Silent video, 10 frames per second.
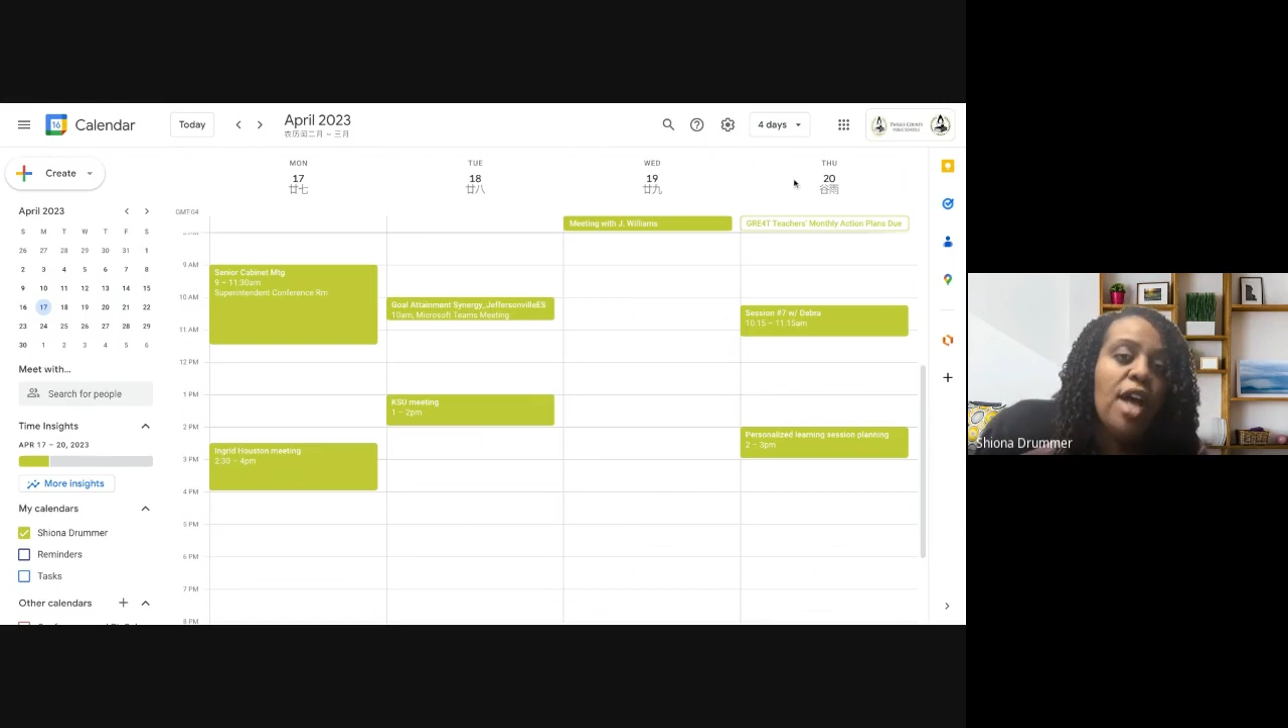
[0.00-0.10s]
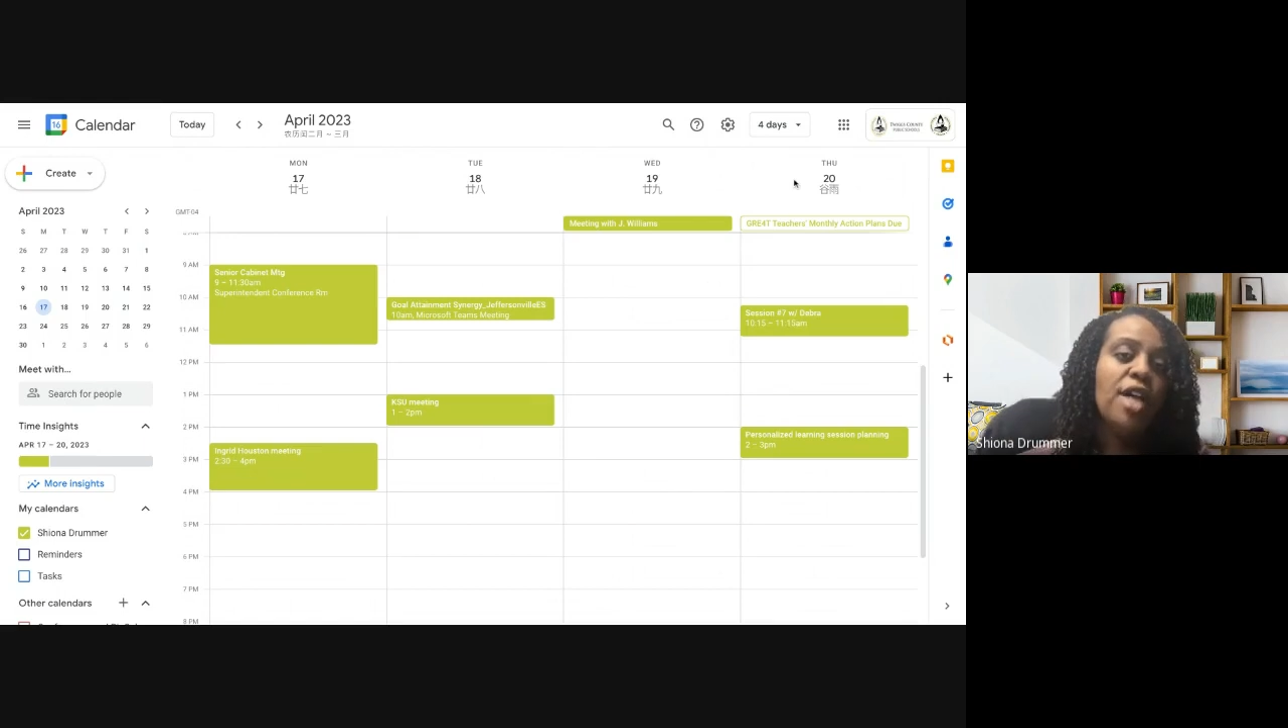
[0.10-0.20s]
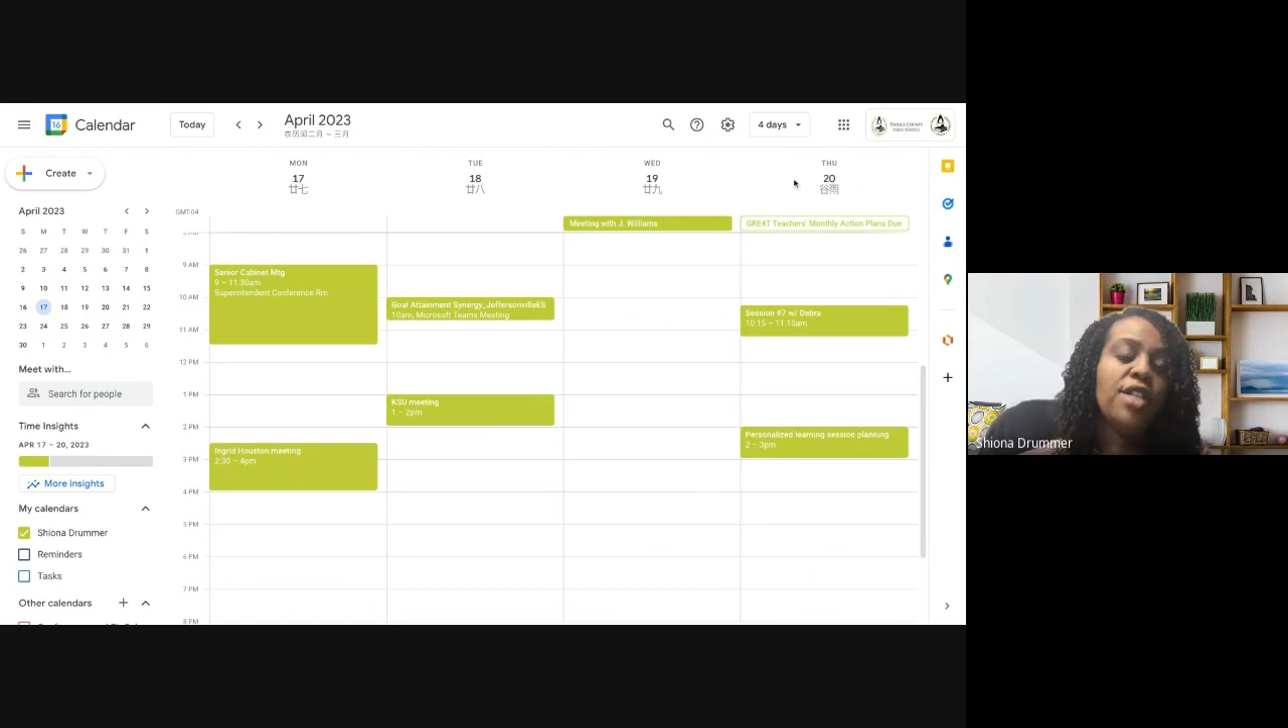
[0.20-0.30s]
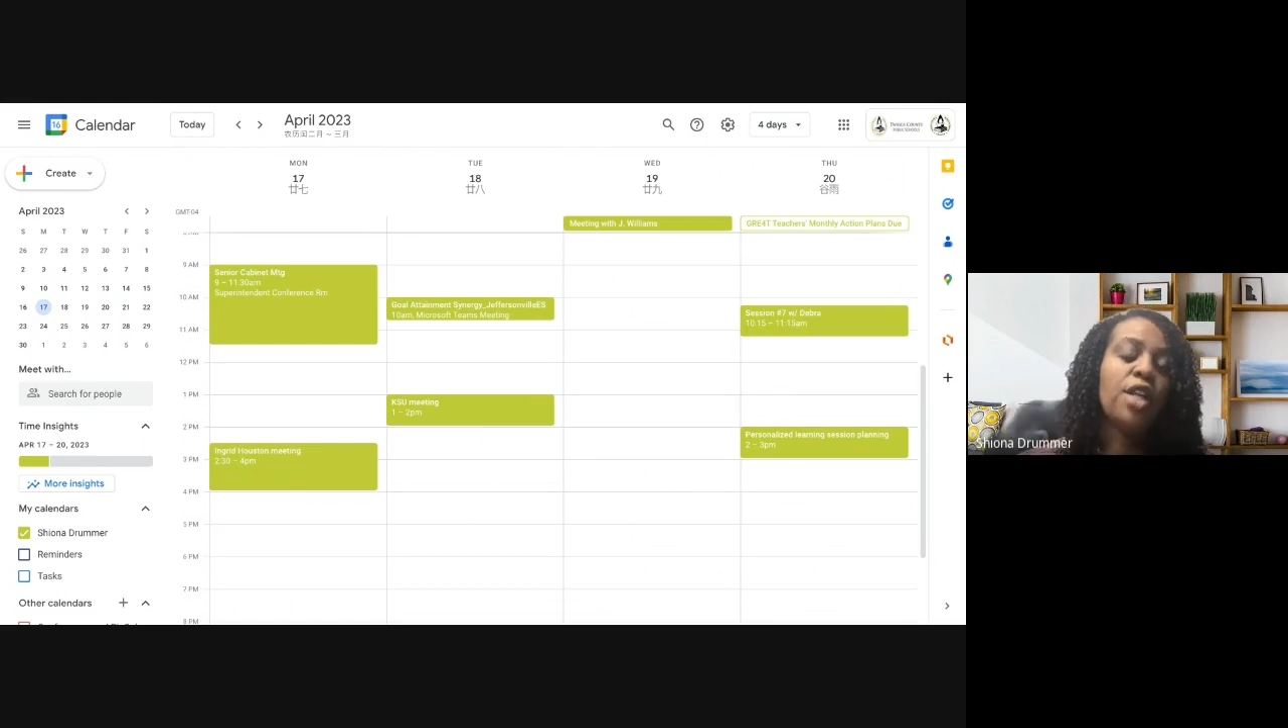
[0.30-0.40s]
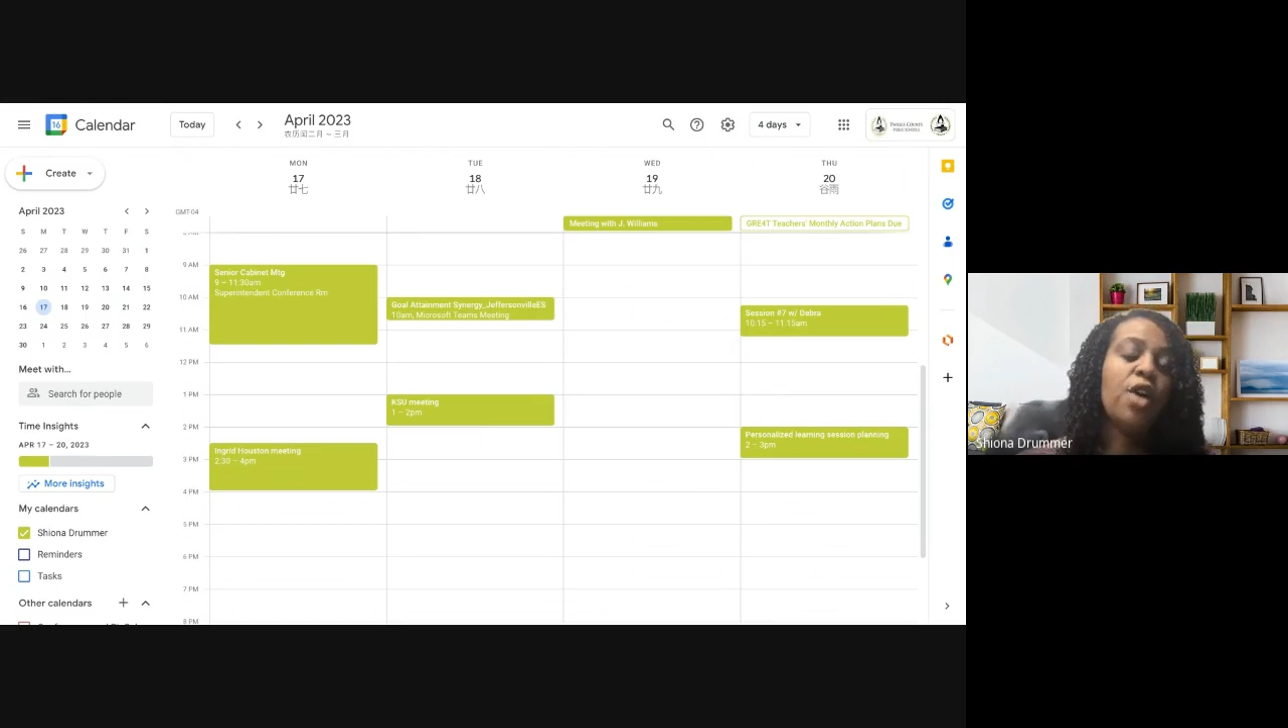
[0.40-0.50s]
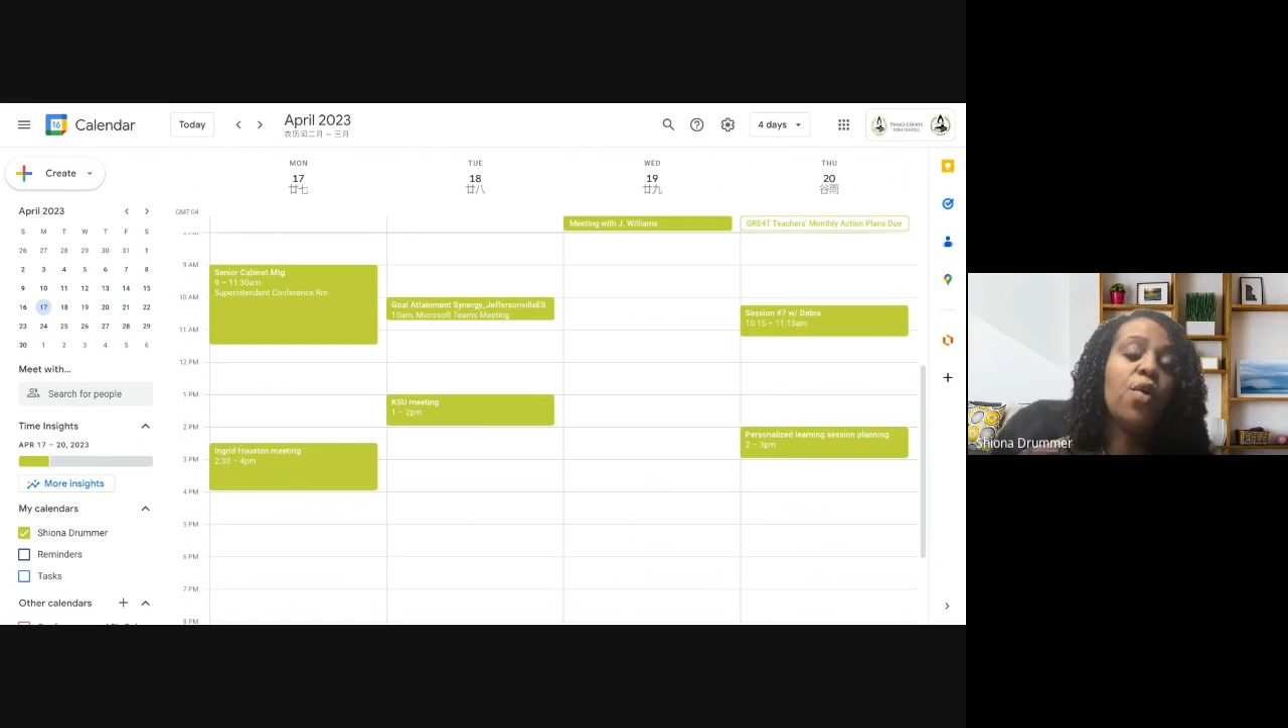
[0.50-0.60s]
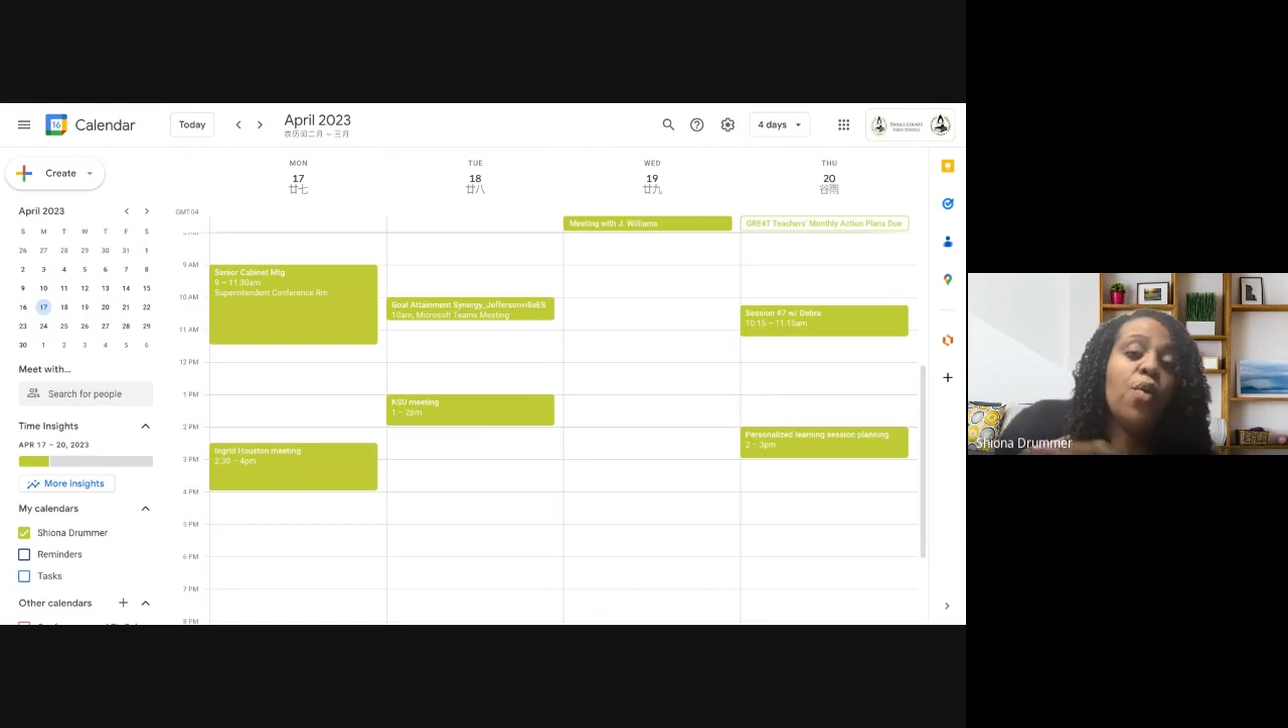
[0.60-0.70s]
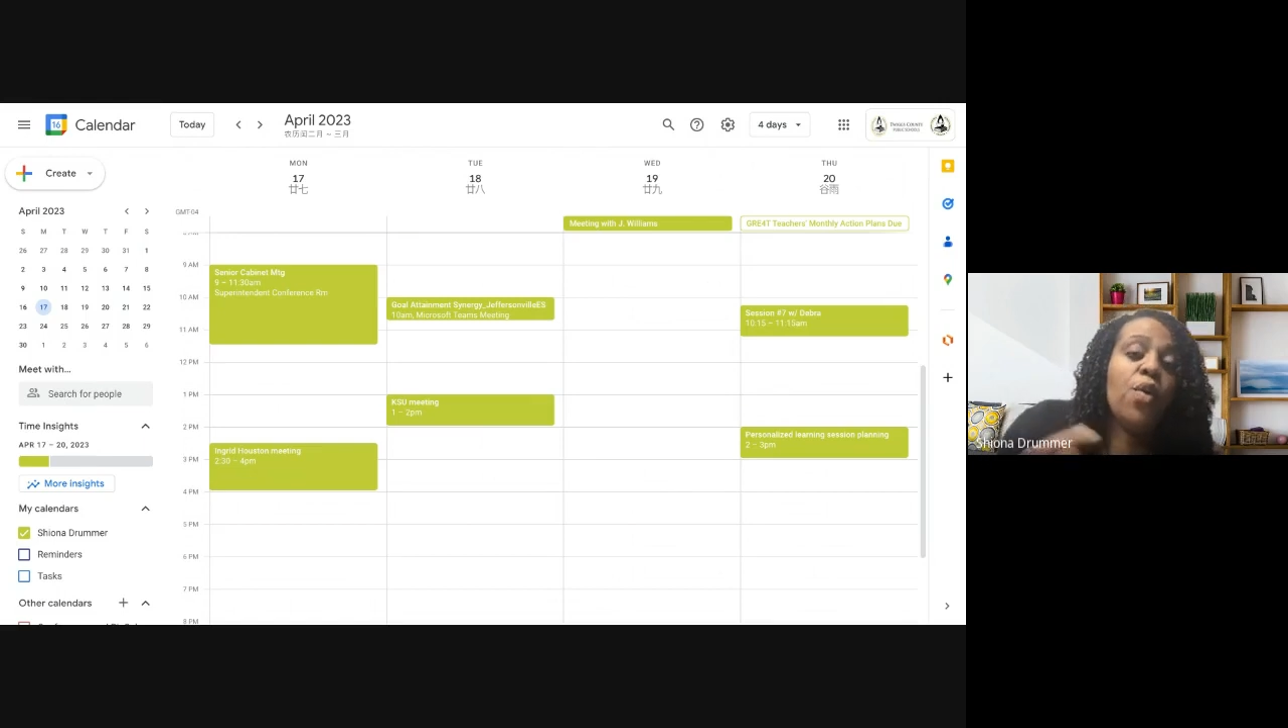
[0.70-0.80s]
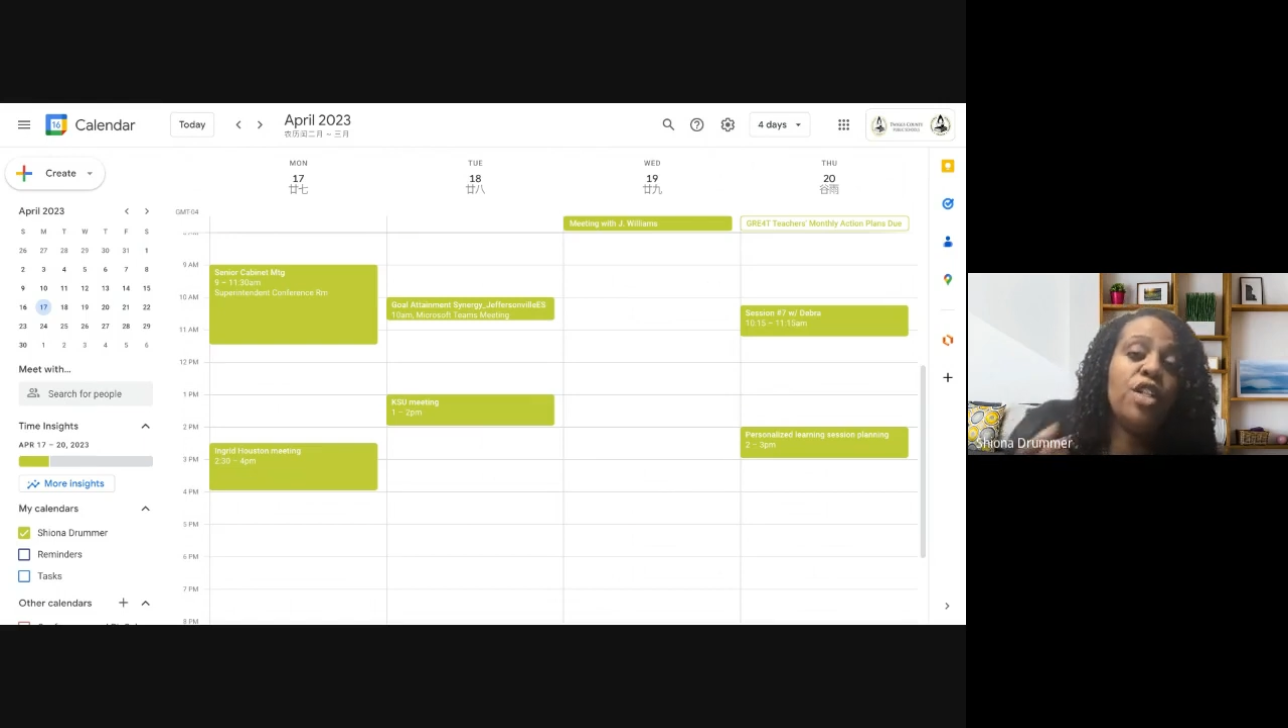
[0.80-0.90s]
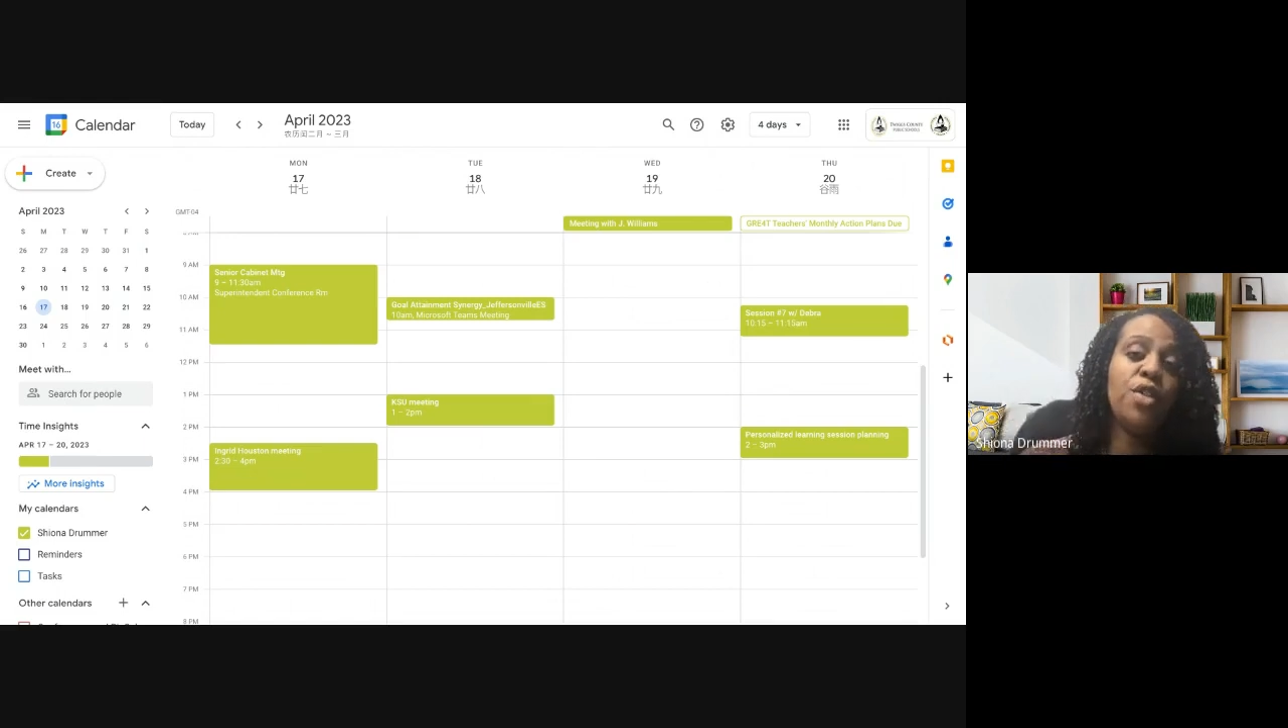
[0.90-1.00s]
So
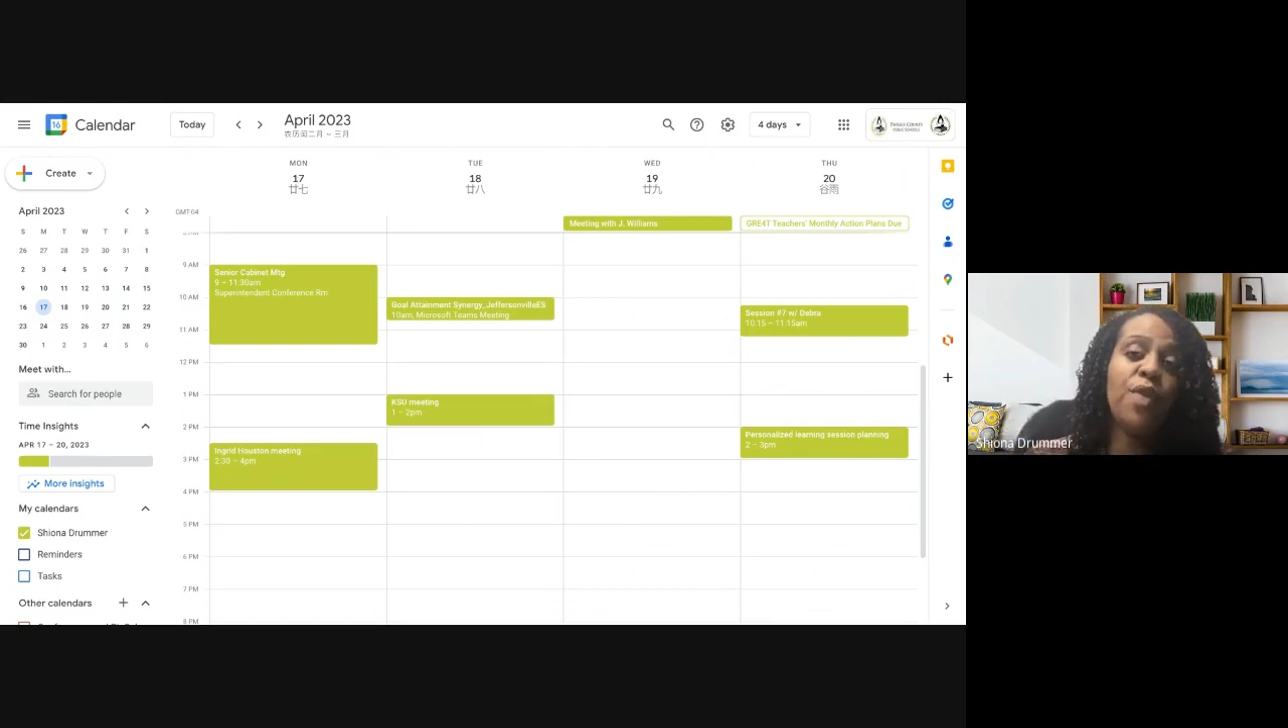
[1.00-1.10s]
once you